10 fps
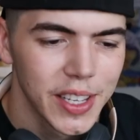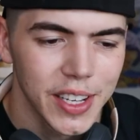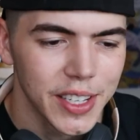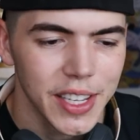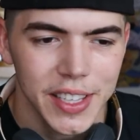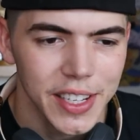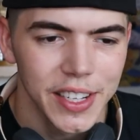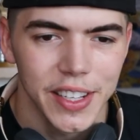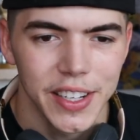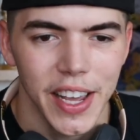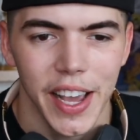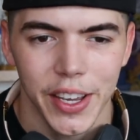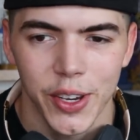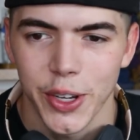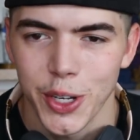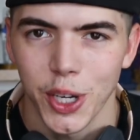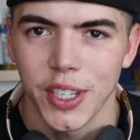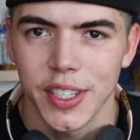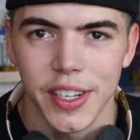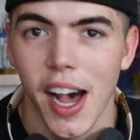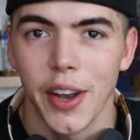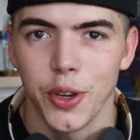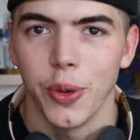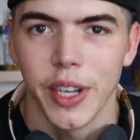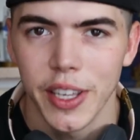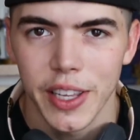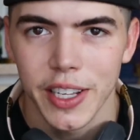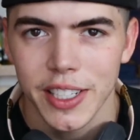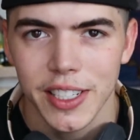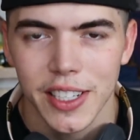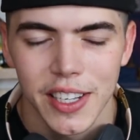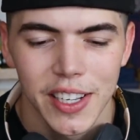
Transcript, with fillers: Because at the end of the day, I could just not do any of this,